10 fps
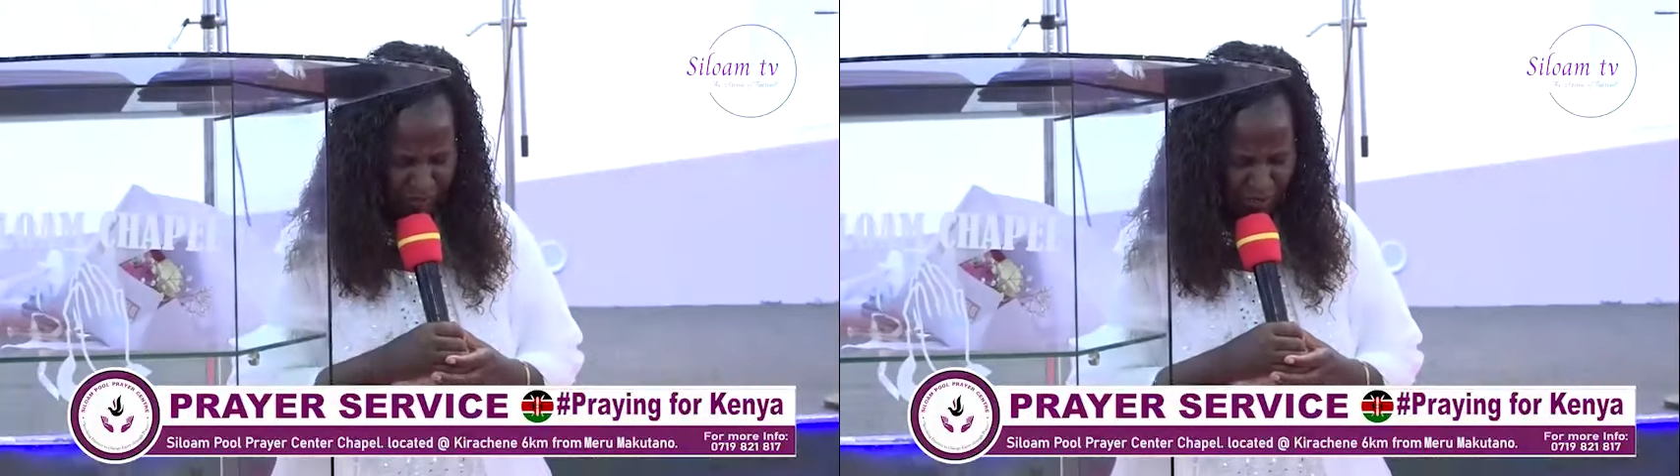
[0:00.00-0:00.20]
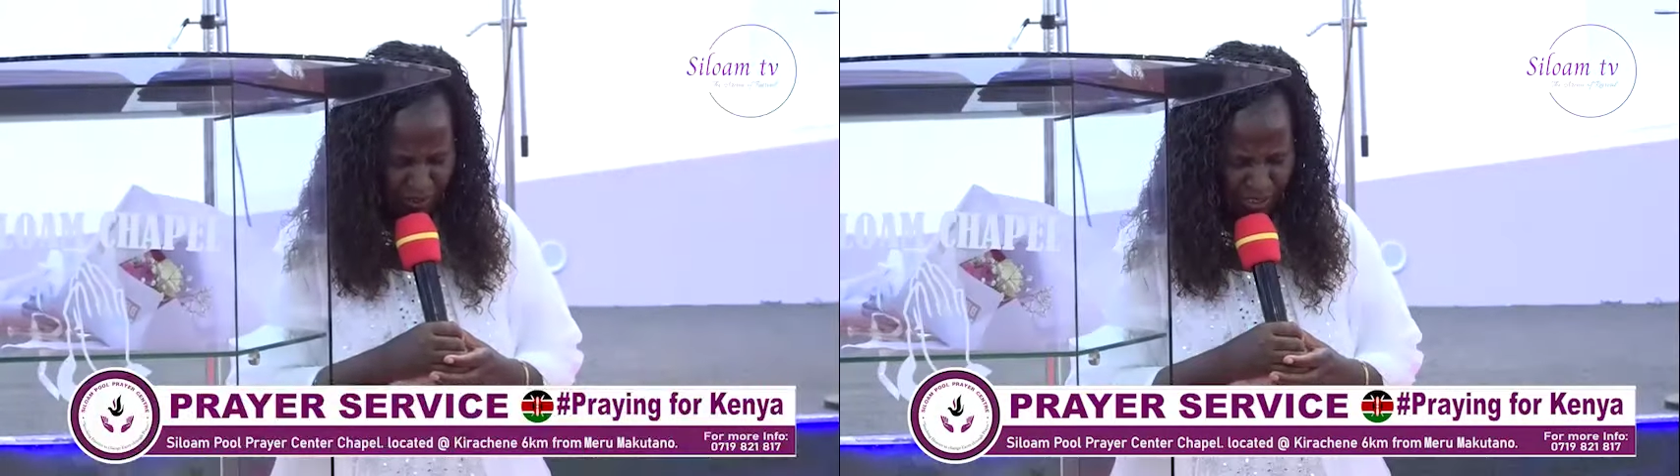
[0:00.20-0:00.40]

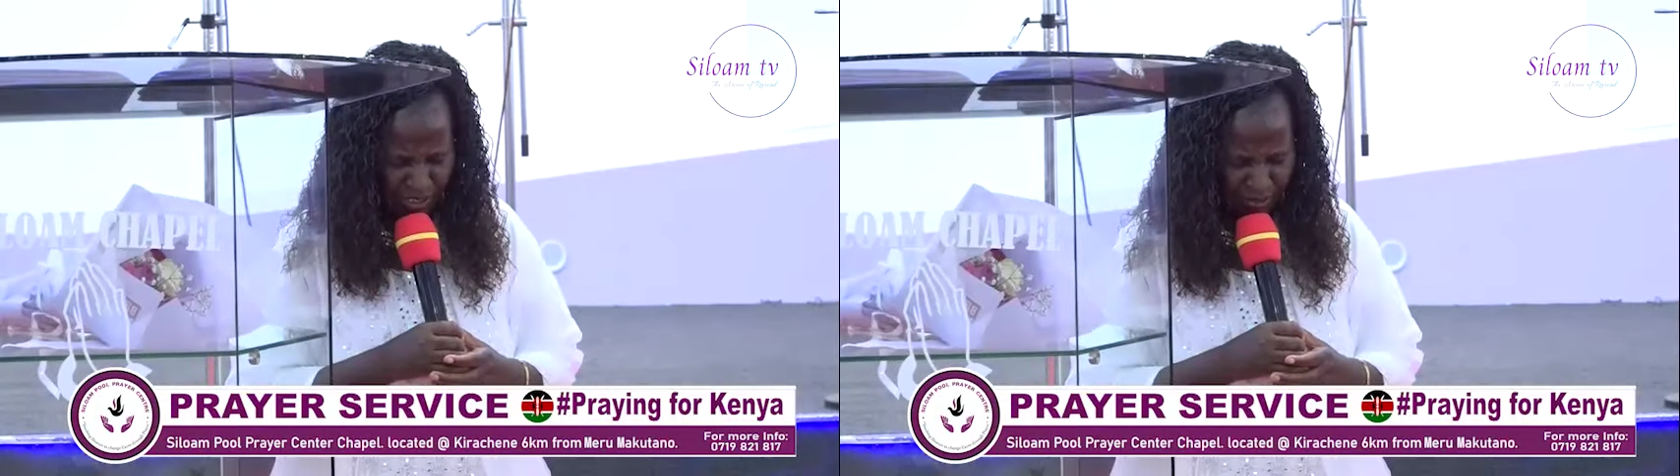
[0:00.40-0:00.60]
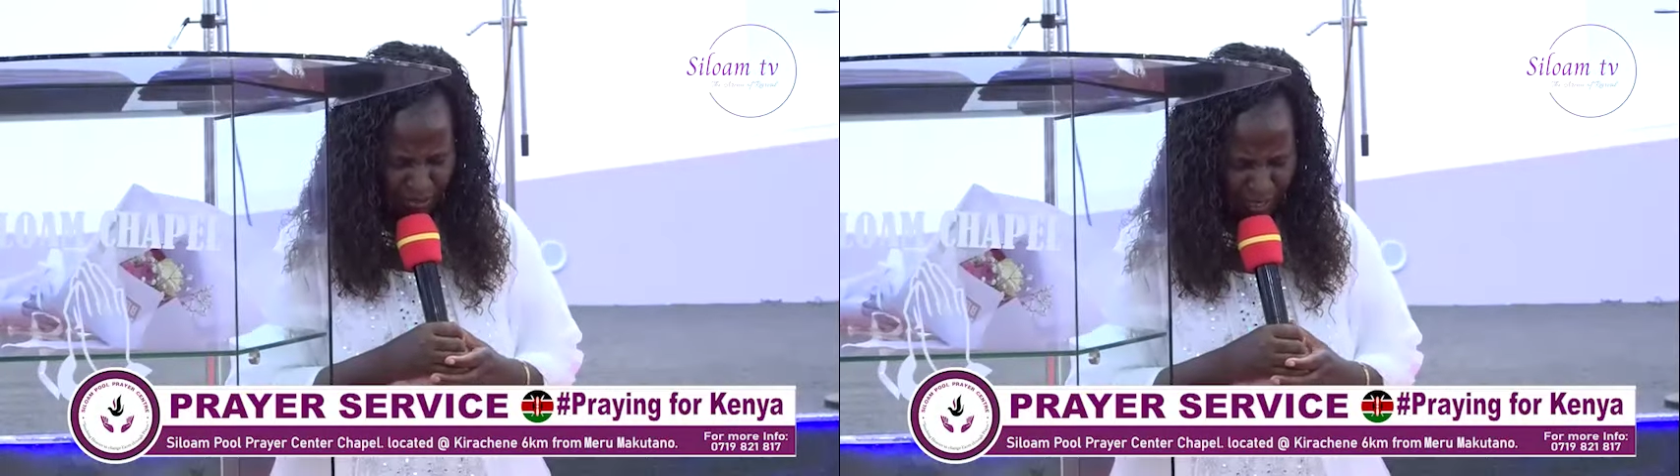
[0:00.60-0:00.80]

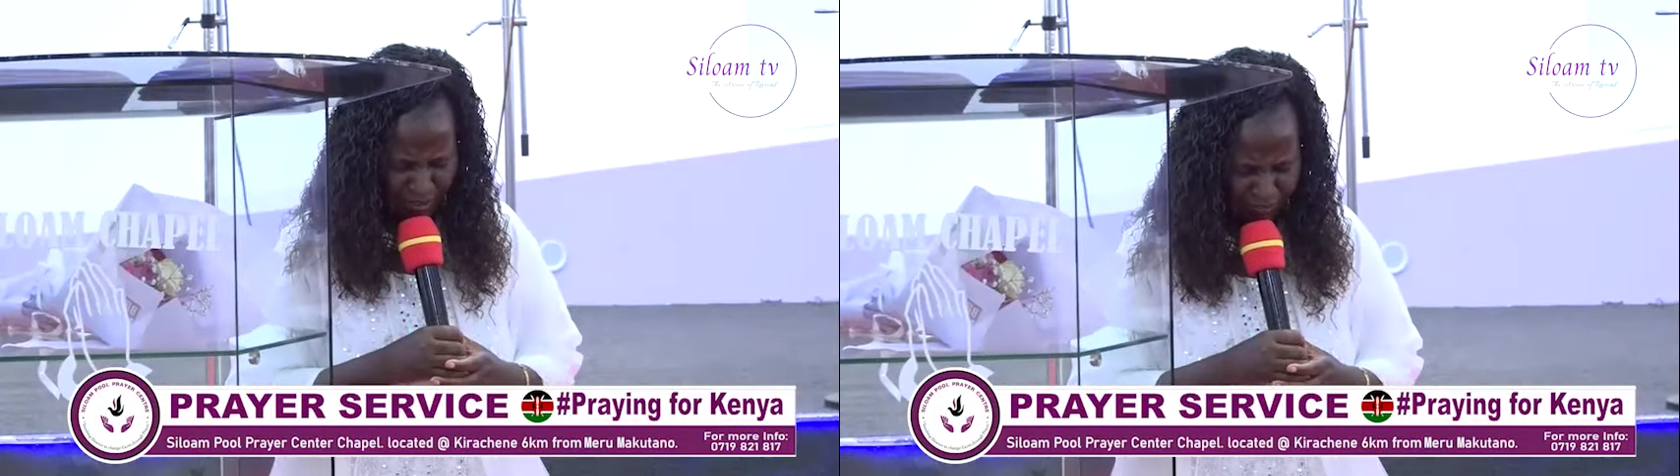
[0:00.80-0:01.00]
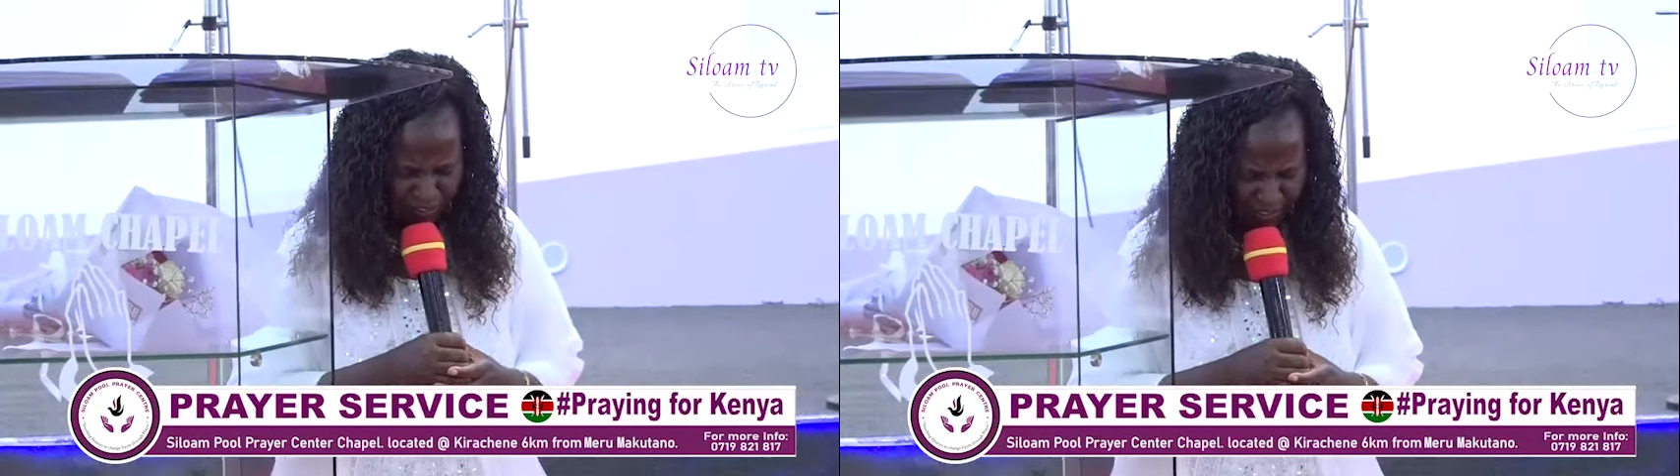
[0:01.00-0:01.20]
footsteps, my
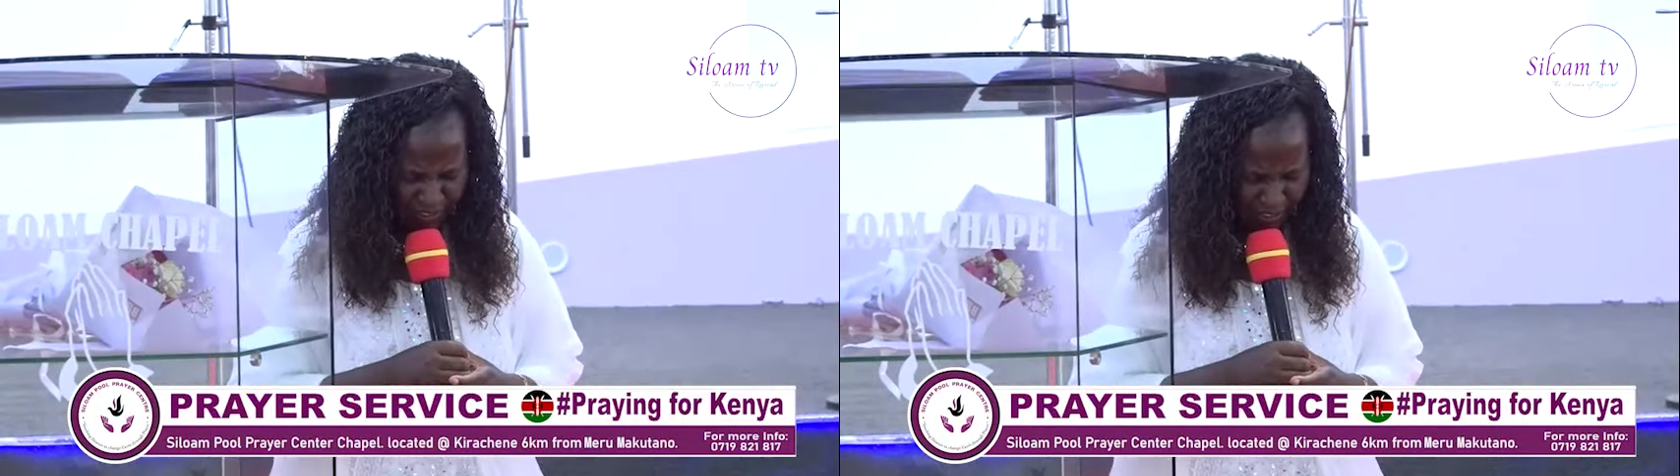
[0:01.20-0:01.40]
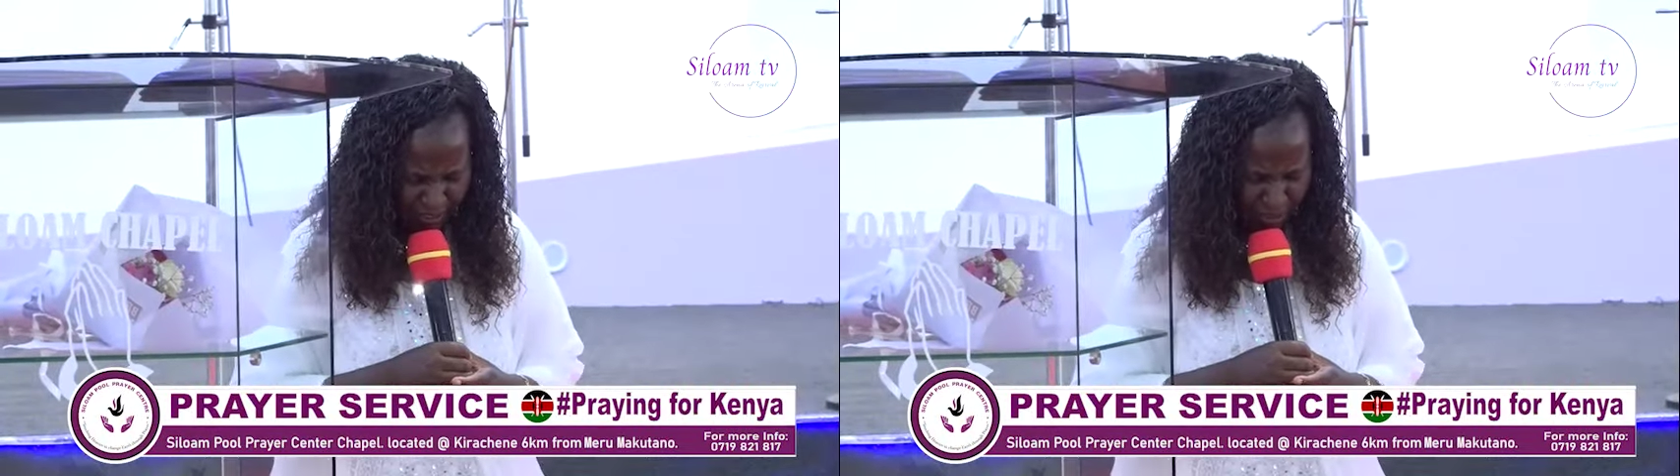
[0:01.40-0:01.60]
Father.